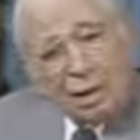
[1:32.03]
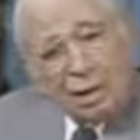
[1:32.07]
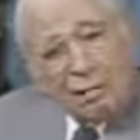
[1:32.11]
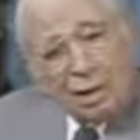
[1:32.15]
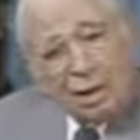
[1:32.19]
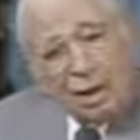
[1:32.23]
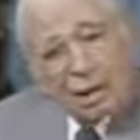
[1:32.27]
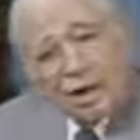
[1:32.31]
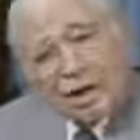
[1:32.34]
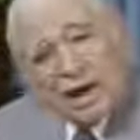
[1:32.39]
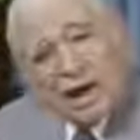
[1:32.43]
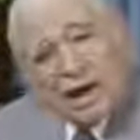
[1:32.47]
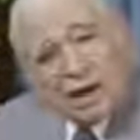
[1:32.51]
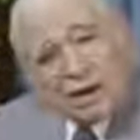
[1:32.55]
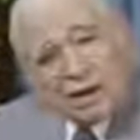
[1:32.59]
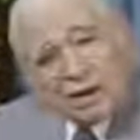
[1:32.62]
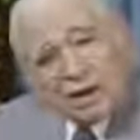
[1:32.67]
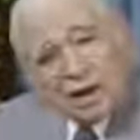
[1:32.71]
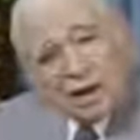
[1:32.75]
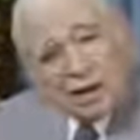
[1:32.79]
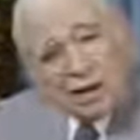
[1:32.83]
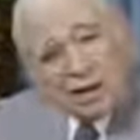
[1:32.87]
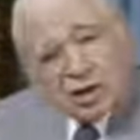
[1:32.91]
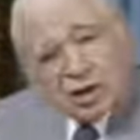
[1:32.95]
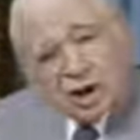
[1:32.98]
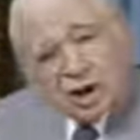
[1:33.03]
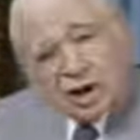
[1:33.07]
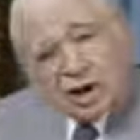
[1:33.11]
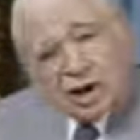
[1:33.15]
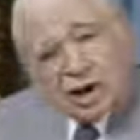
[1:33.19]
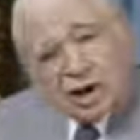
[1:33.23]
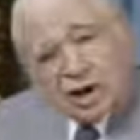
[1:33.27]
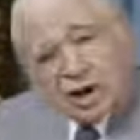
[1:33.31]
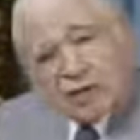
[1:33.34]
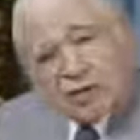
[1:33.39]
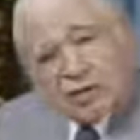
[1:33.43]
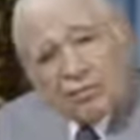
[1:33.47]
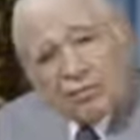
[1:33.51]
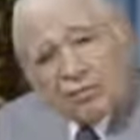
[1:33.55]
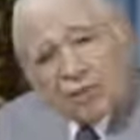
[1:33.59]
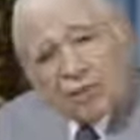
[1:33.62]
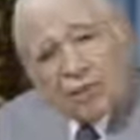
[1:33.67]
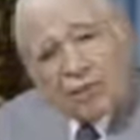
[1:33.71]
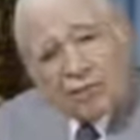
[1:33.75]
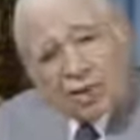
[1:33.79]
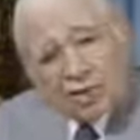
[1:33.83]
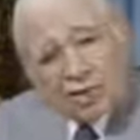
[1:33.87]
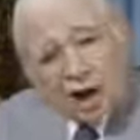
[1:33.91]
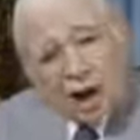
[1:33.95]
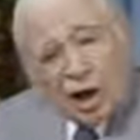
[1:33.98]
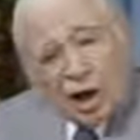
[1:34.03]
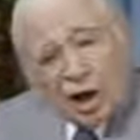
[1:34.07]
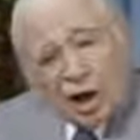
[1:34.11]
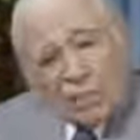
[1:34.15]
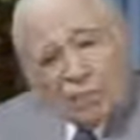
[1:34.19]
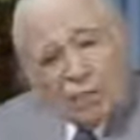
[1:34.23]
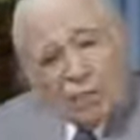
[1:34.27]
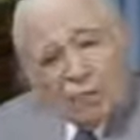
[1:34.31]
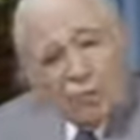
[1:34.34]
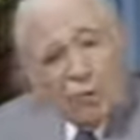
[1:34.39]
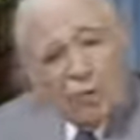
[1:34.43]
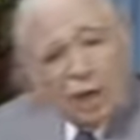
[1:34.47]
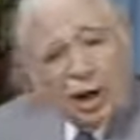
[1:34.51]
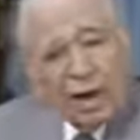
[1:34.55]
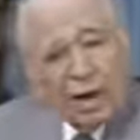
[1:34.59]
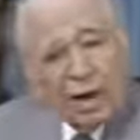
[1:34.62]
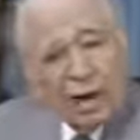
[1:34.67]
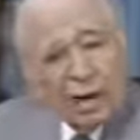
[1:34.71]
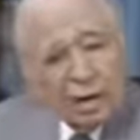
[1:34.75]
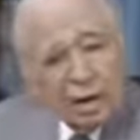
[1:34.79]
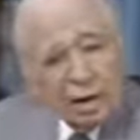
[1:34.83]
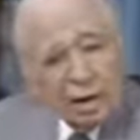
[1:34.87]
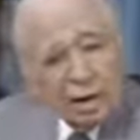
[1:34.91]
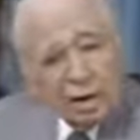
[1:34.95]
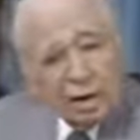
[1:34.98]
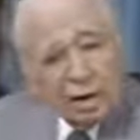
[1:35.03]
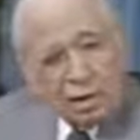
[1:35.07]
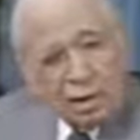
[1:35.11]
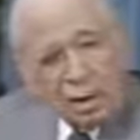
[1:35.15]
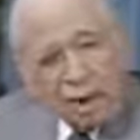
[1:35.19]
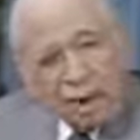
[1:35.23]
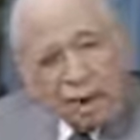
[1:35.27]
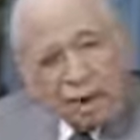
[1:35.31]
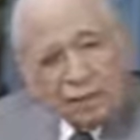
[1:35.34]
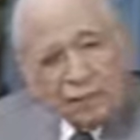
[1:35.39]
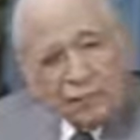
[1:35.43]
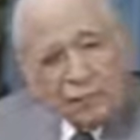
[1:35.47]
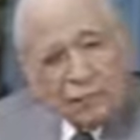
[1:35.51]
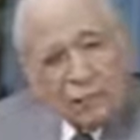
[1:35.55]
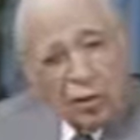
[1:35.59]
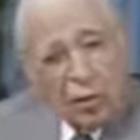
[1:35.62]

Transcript: But at age 16, I had the first job of my life